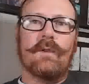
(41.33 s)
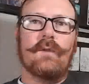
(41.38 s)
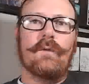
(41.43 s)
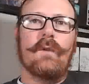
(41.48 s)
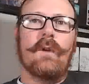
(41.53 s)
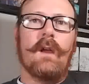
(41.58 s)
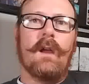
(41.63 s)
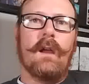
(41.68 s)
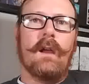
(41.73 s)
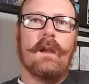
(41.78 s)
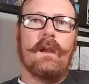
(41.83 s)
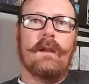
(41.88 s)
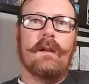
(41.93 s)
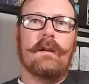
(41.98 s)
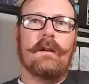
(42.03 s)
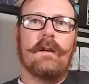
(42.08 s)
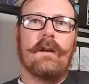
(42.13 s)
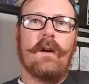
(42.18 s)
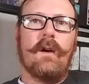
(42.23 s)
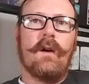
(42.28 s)
you a
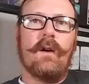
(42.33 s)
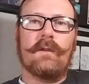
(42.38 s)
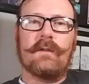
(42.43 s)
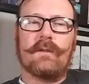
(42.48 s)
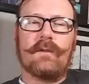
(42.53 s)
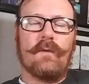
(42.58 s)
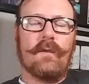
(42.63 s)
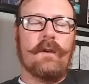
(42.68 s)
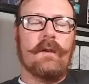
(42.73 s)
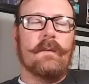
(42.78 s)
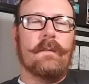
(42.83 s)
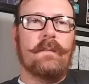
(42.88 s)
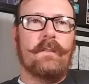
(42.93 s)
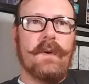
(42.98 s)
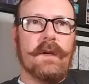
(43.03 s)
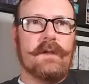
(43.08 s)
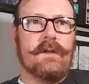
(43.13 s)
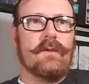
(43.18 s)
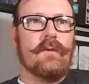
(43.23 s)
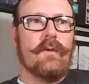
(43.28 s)
on-screen
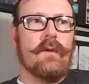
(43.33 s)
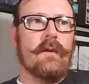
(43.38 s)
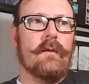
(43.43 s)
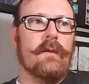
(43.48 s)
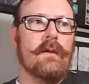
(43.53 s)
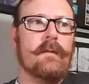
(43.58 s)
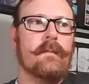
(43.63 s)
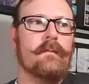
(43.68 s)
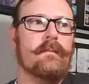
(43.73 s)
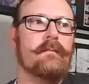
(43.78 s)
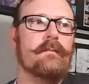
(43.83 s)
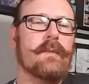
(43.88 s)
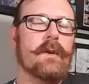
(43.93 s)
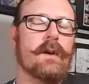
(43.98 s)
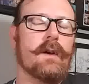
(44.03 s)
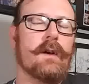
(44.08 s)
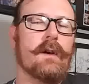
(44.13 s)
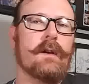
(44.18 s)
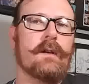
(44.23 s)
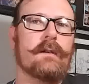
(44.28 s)
picture of it
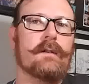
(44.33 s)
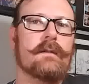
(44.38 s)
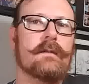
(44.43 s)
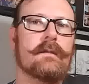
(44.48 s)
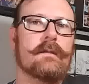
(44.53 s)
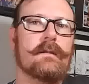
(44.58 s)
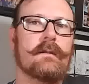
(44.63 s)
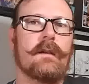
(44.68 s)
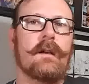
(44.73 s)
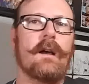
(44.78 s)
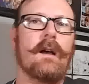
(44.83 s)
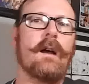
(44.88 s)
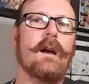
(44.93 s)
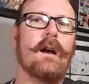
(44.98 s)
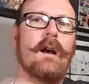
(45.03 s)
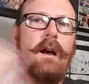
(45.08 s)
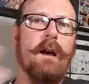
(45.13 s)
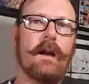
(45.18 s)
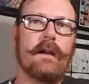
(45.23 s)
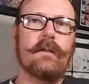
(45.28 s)
because
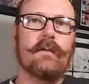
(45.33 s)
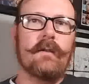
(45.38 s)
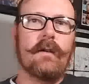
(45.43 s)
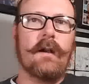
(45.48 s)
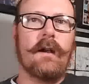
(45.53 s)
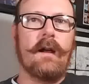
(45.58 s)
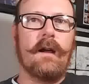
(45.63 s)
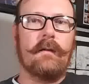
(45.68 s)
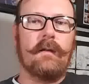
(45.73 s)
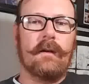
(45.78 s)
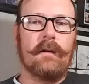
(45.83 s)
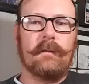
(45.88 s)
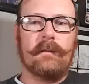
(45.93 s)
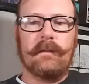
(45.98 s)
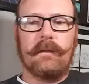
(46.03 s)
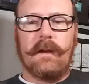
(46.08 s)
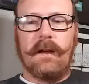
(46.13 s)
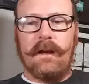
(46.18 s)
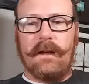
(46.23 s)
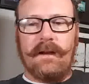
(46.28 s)
I do not have
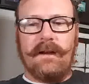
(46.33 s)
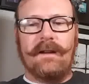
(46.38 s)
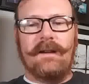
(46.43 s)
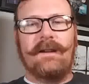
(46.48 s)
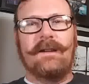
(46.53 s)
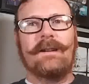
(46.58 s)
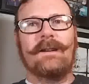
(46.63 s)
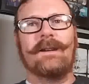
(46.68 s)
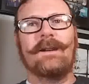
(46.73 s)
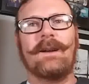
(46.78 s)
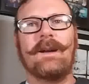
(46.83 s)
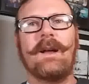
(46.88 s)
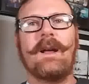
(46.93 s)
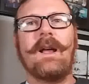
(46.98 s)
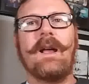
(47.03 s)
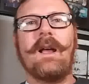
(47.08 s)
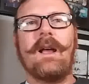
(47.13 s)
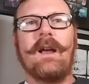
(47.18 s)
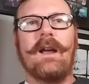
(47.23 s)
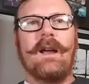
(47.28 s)
it.
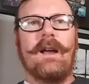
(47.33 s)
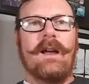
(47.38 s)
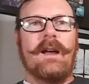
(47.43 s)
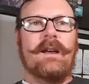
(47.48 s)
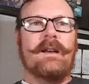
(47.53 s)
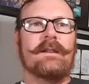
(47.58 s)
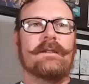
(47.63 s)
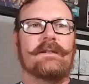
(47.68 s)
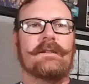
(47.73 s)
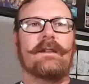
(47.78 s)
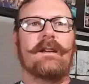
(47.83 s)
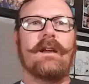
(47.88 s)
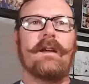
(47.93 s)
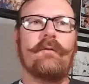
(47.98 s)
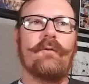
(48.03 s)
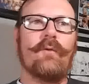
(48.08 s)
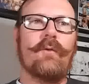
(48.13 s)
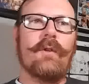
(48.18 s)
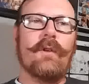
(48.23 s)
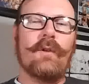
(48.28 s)
As
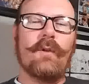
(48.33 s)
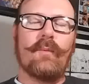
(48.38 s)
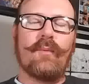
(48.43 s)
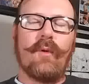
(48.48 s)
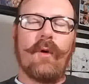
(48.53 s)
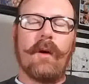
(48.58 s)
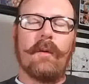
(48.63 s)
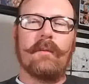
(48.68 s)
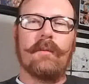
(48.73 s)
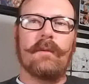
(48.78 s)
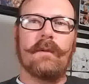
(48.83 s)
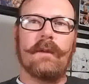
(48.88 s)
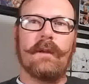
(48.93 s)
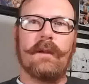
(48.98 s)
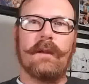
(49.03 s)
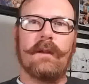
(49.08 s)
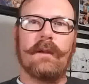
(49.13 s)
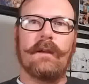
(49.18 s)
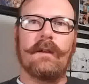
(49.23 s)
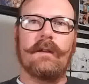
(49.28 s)
everyone who
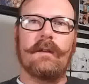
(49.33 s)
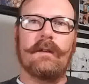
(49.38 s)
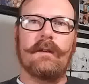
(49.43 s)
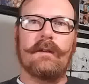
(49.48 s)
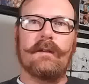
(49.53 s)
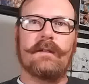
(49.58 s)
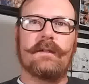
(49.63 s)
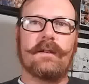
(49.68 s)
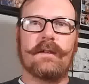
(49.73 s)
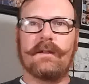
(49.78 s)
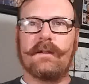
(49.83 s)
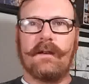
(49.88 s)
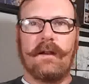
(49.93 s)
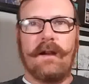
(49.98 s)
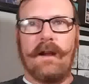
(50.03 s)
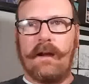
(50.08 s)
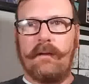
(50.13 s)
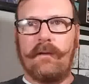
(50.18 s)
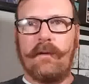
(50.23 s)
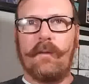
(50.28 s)
probably does not
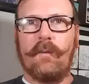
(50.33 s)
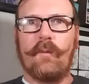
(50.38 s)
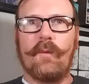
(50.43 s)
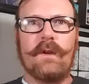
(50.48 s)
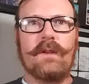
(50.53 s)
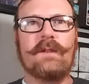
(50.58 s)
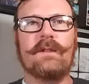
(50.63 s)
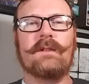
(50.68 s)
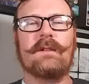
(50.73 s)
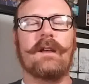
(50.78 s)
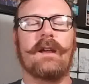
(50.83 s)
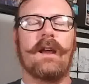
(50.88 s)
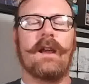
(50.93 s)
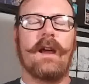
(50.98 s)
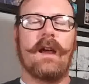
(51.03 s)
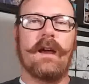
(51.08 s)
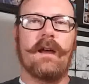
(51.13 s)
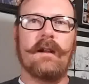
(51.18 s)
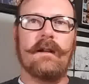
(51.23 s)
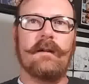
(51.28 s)
have it wishes they
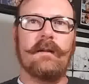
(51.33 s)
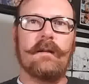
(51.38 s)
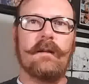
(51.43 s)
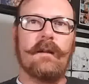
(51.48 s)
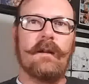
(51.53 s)
had it,